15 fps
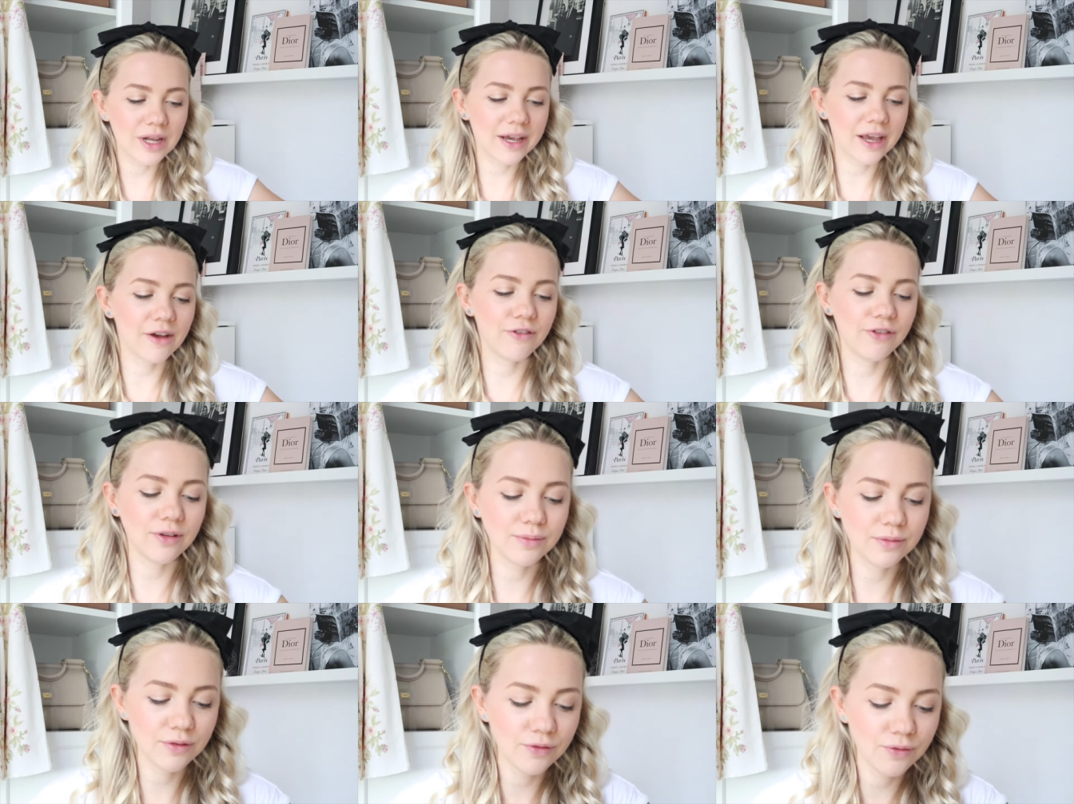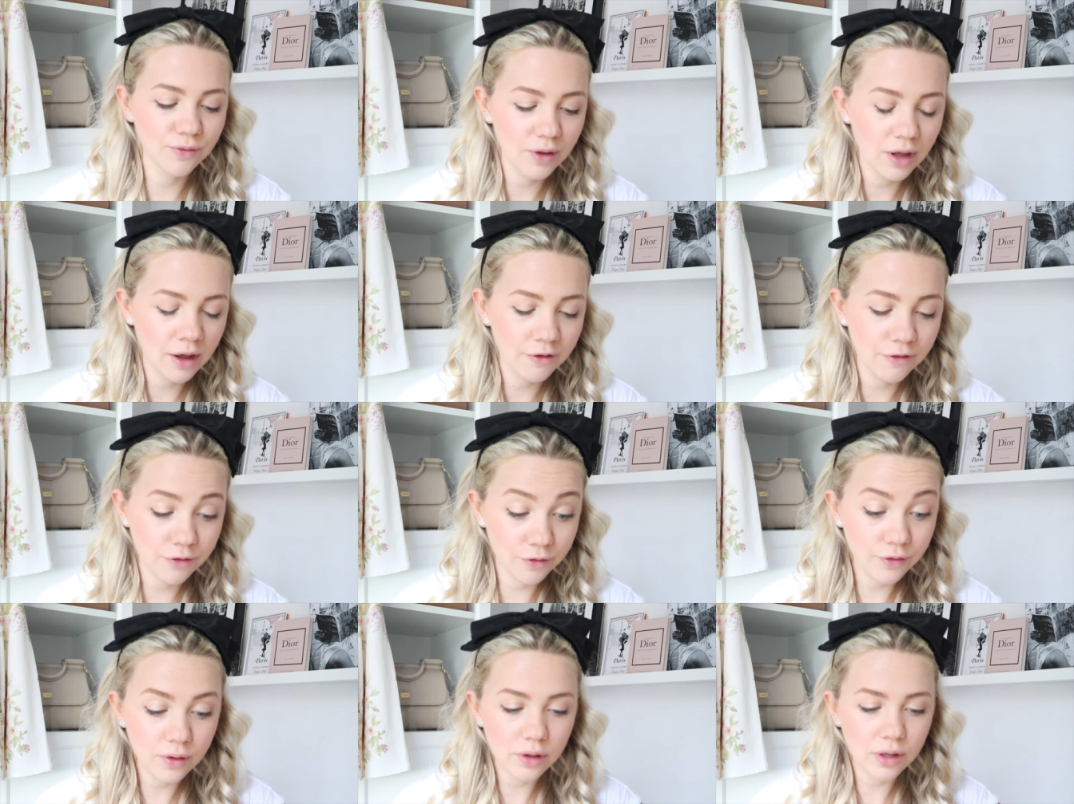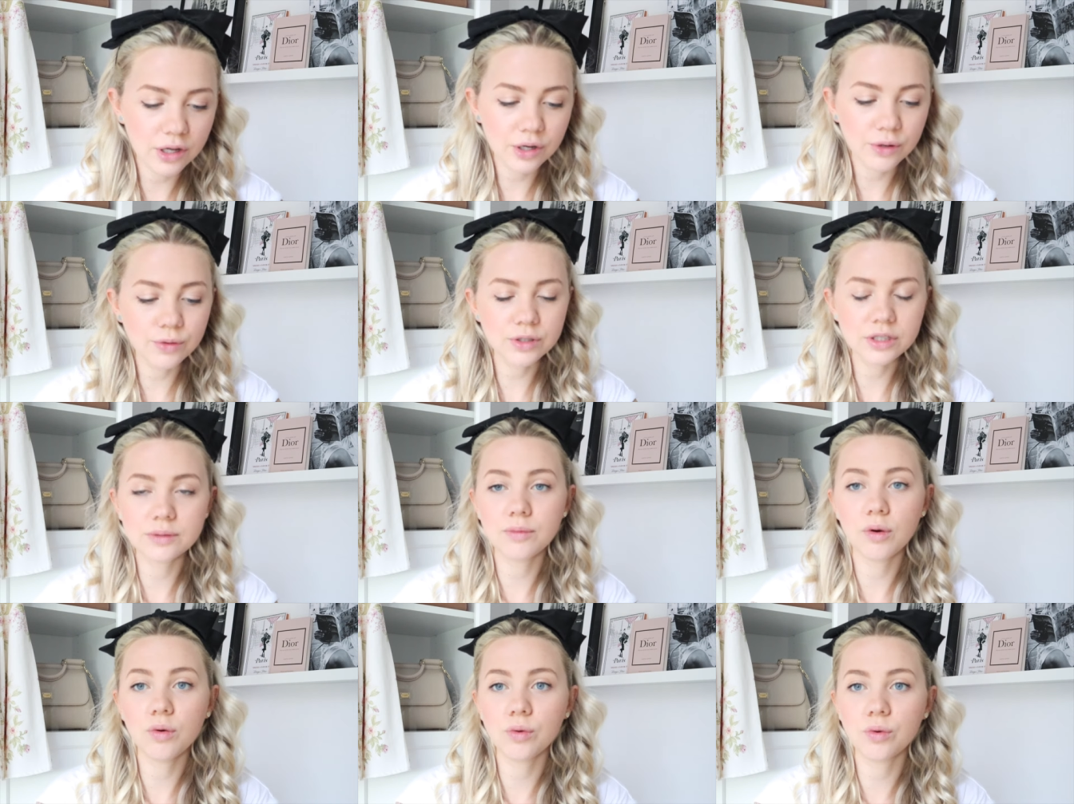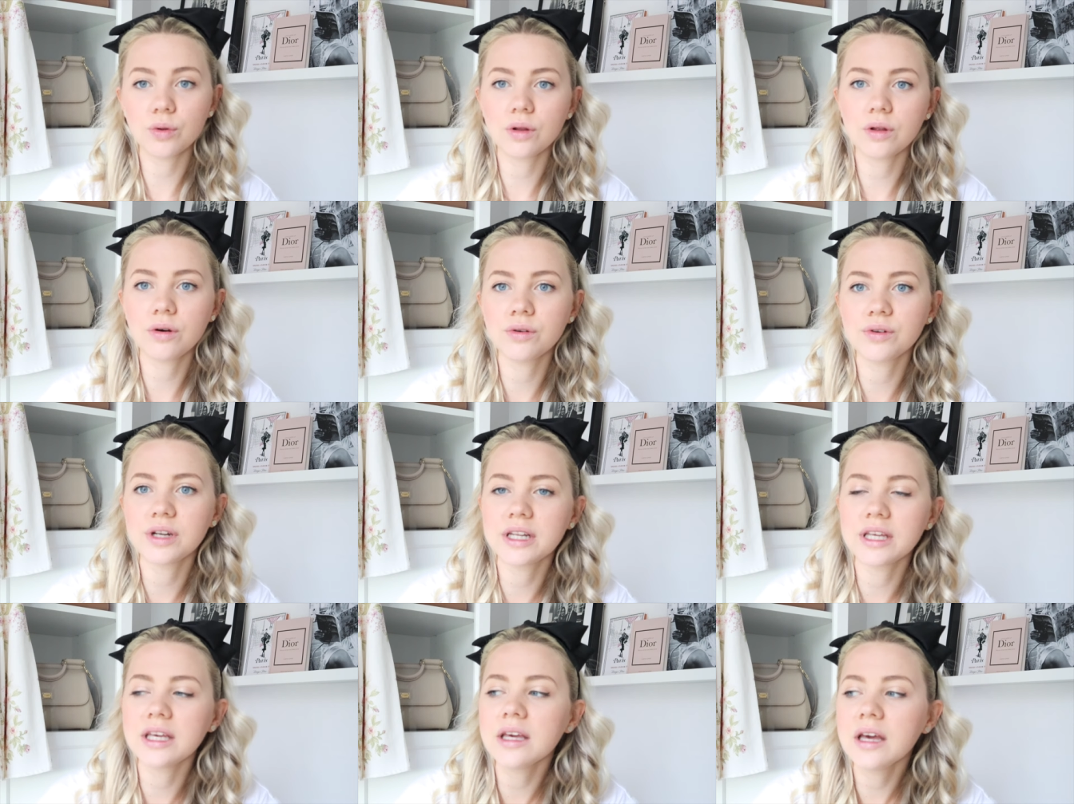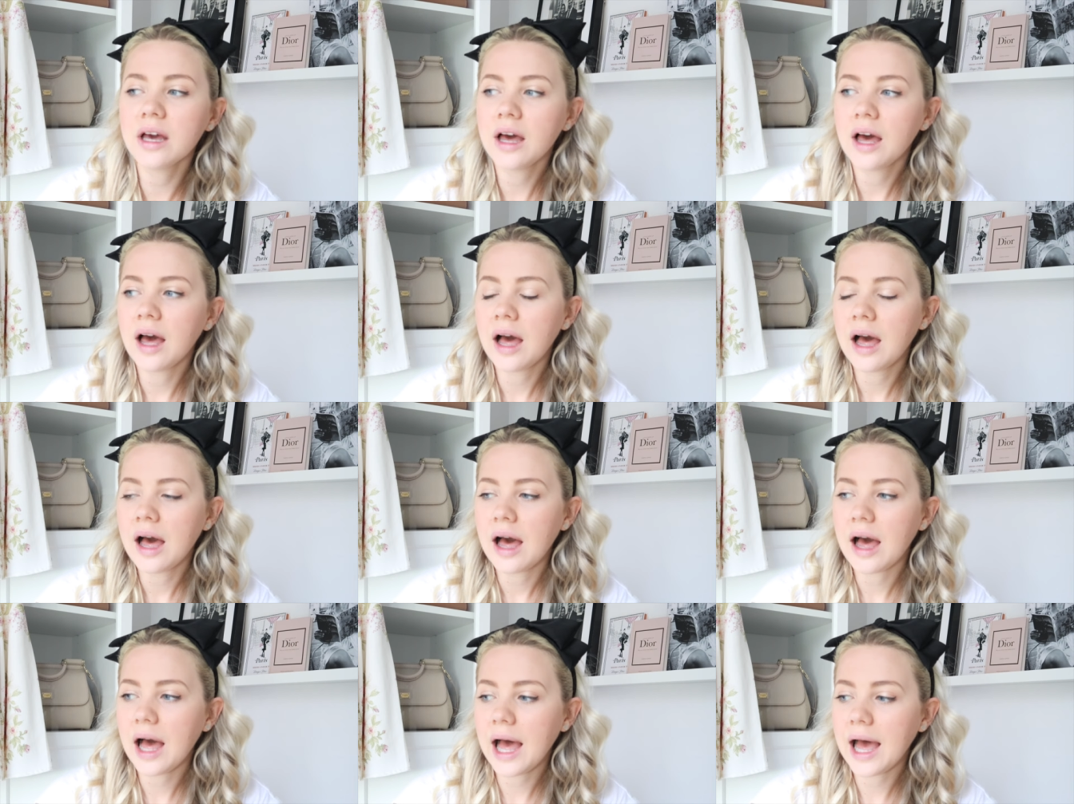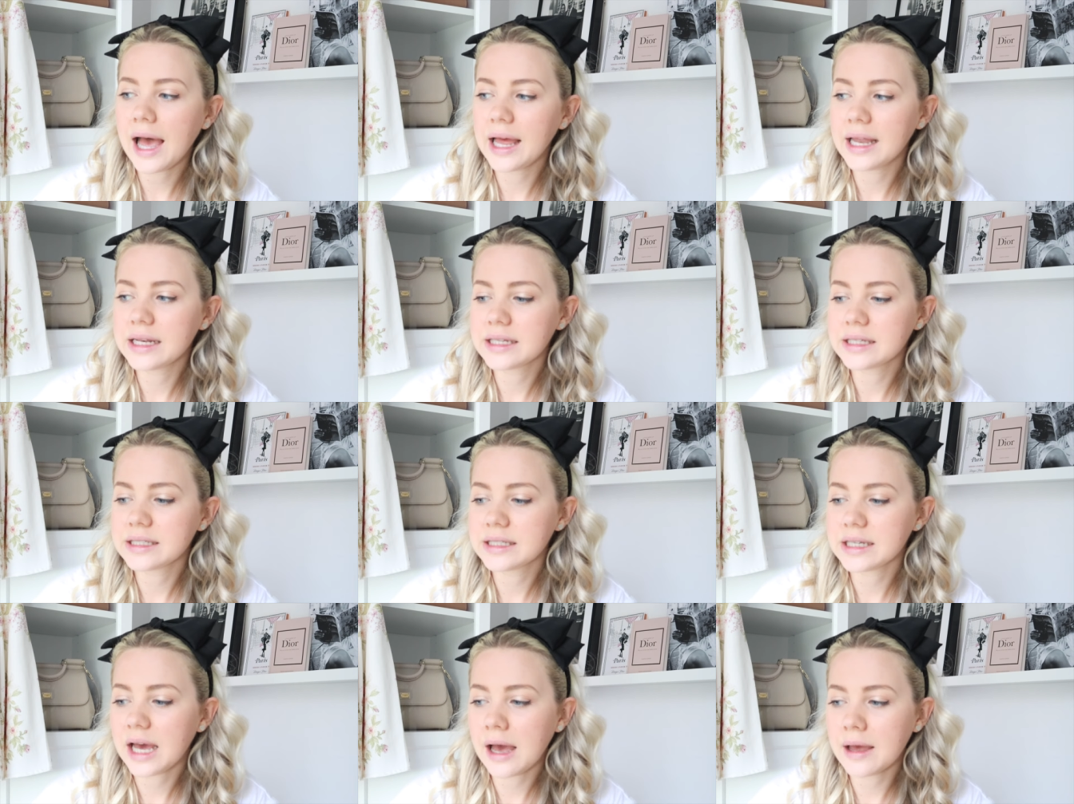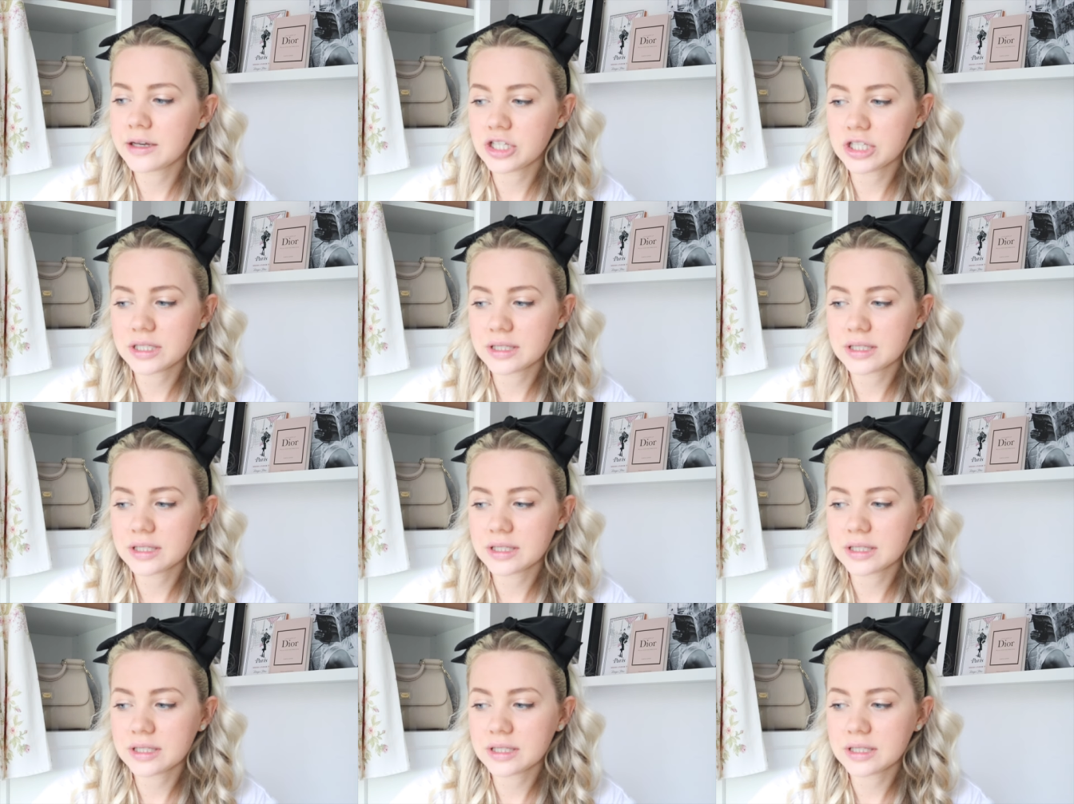Like, I filmed a full-on autumn haul already, and I